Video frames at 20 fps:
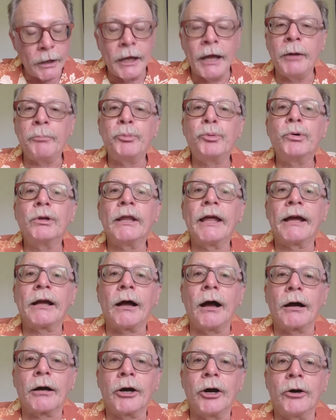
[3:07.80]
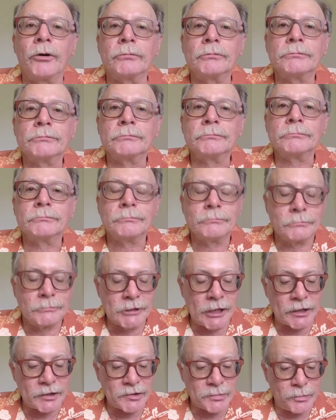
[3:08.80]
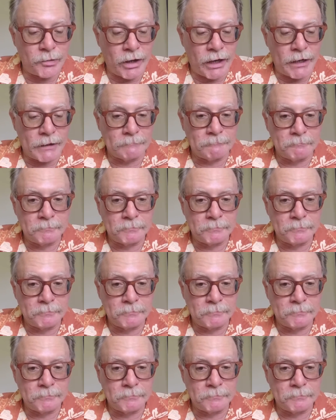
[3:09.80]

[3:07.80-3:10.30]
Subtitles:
Epule kako, let us pray.